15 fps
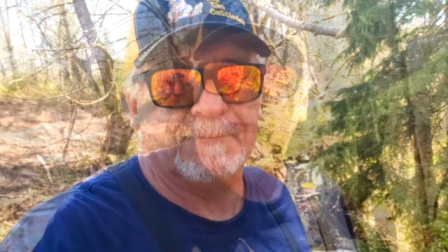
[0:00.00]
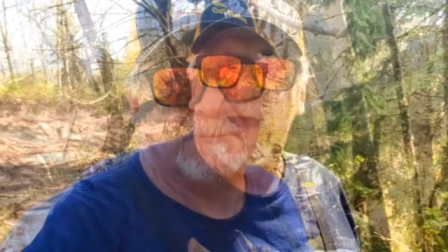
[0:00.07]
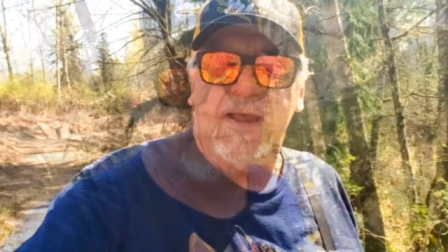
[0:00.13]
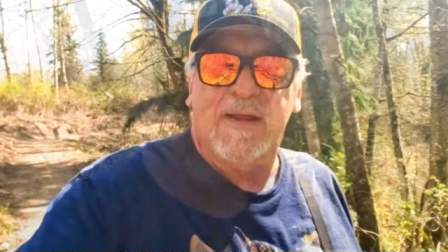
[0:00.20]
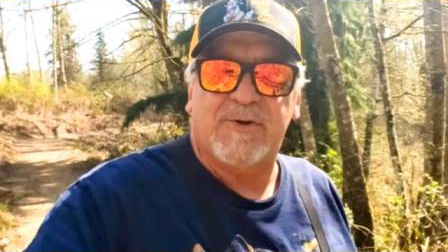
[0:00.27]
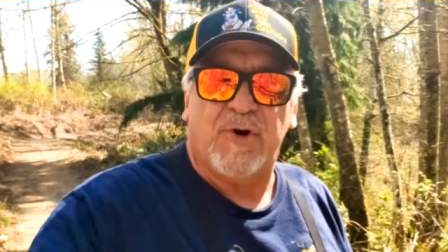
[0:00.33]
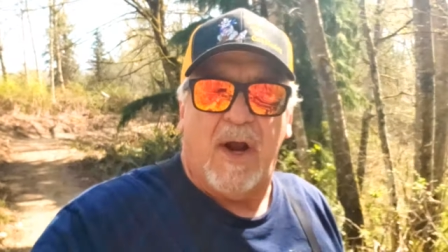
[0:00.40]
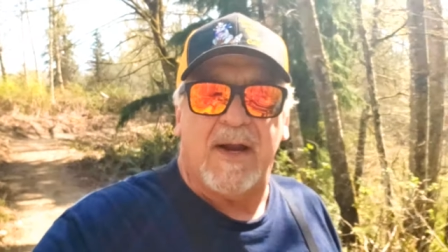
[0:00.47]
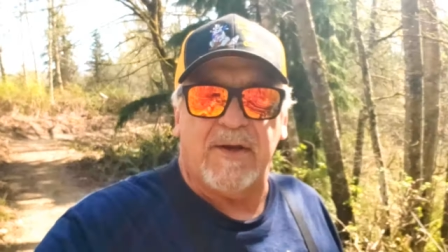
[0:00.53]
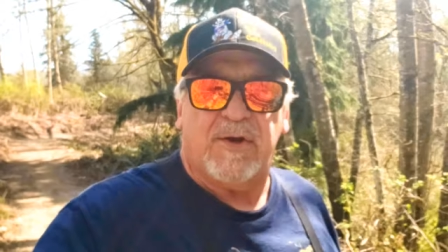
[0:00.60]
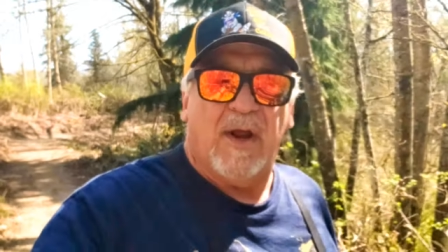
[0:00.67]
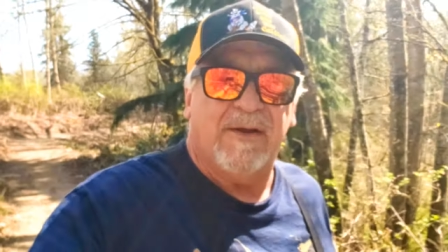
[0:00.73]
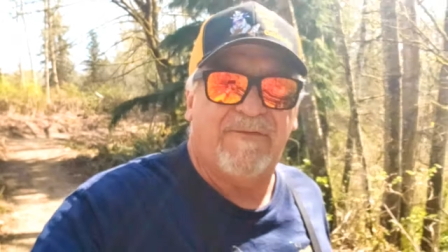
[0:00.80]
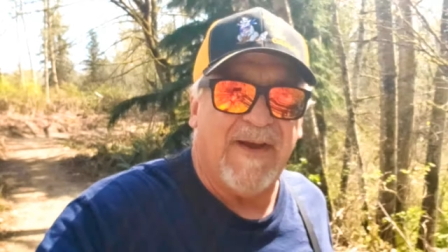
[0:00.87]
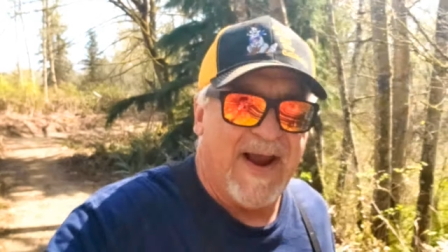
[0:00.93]
I tried
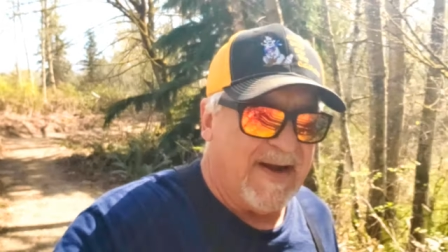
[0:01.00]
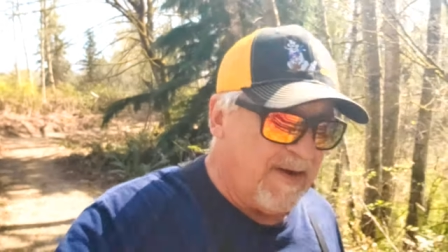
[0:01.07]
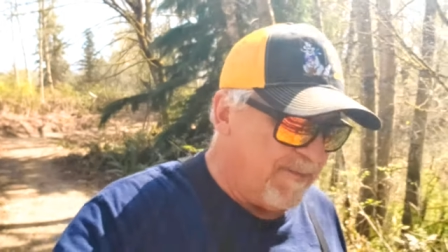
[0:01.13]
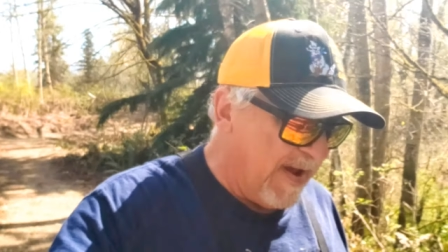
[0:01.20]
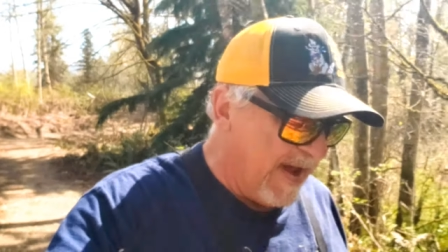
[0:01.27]
fanny